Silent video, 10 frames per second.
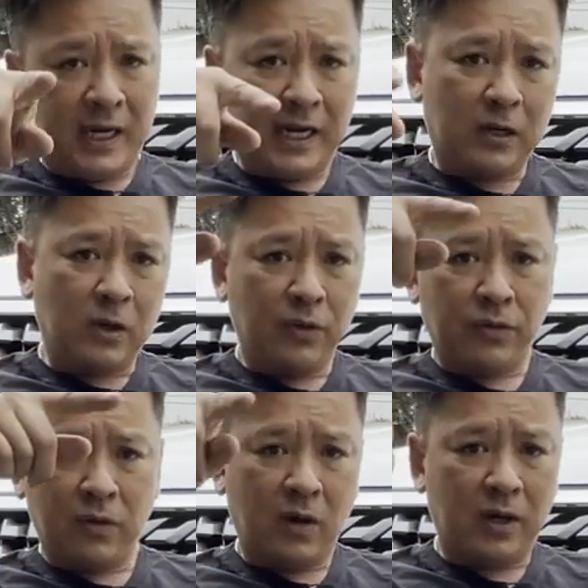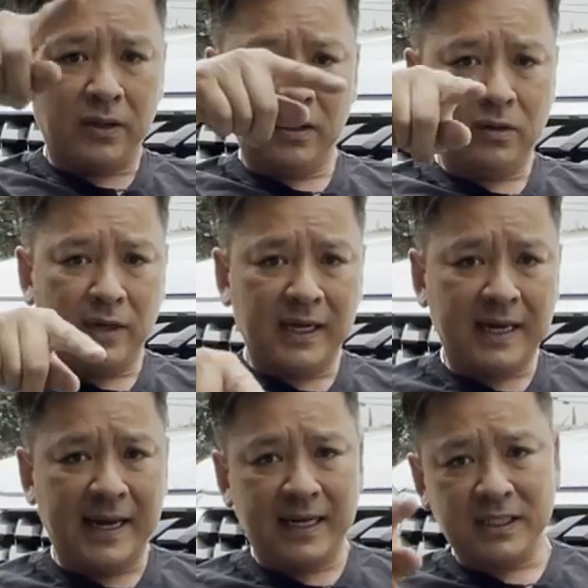and go through all the little
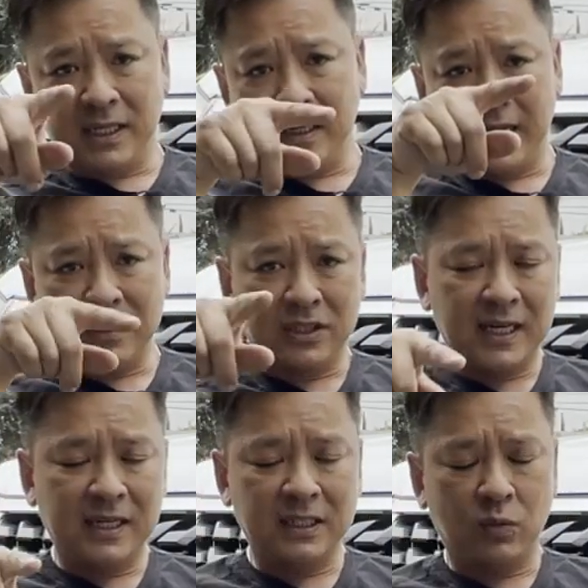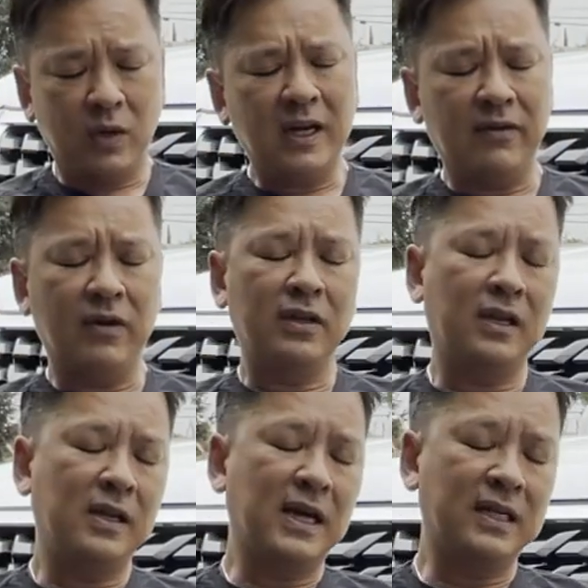knickknacks and, and settings and whatever,
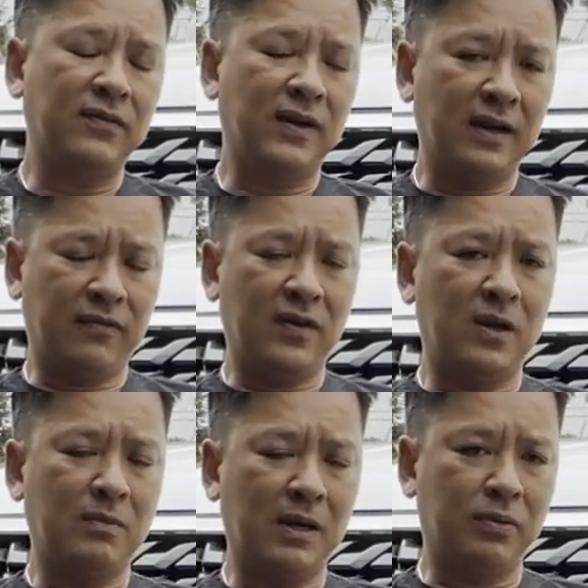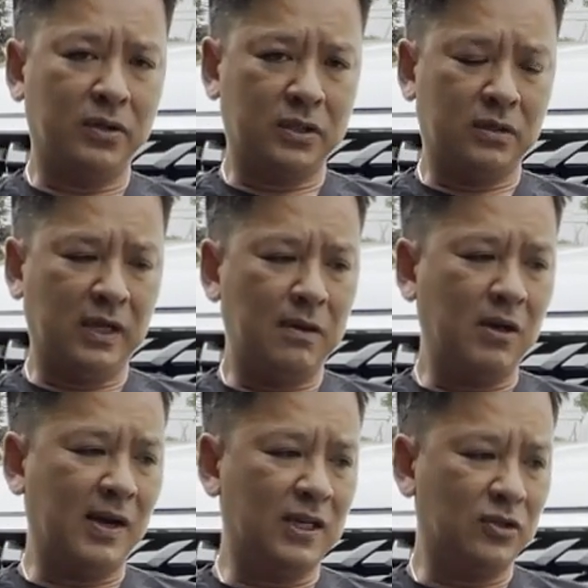and you guys finally found my personal
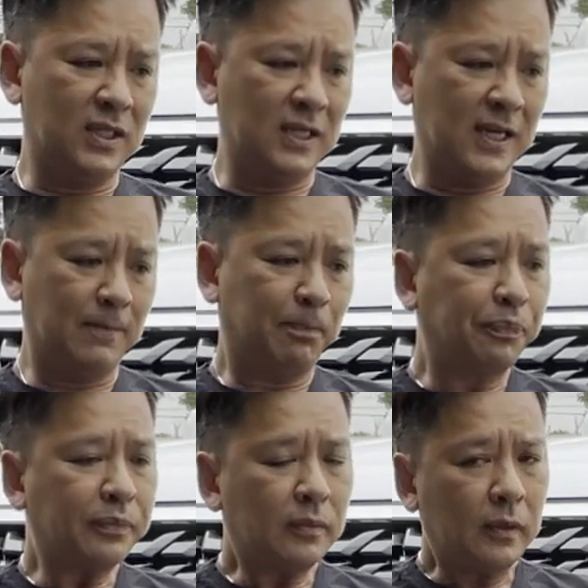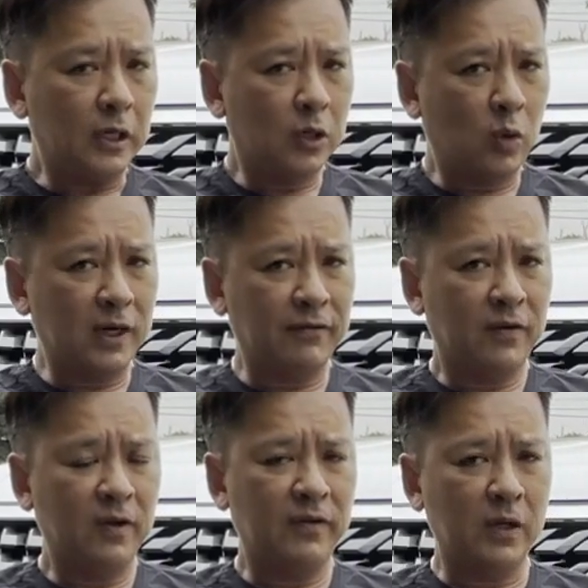email address, and quite a
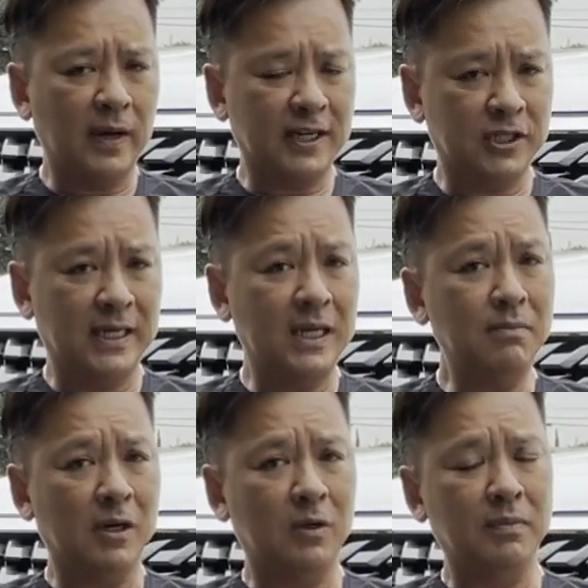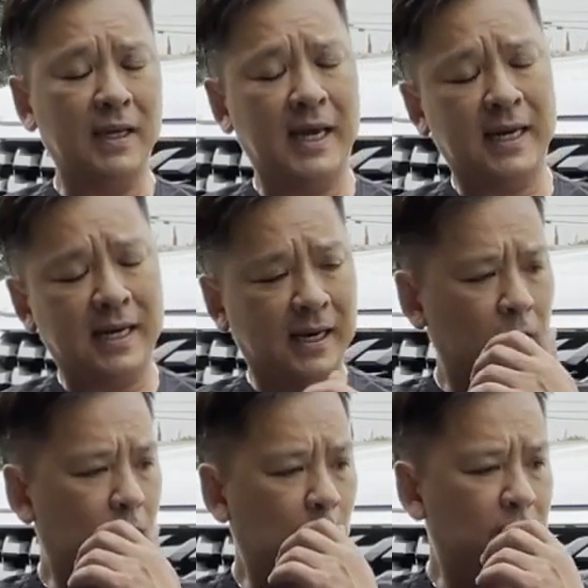few of you actually emailed me, and at,
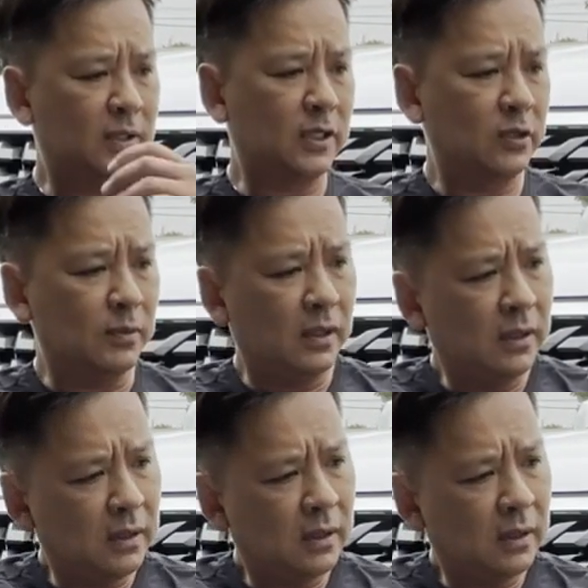oh, excuse me,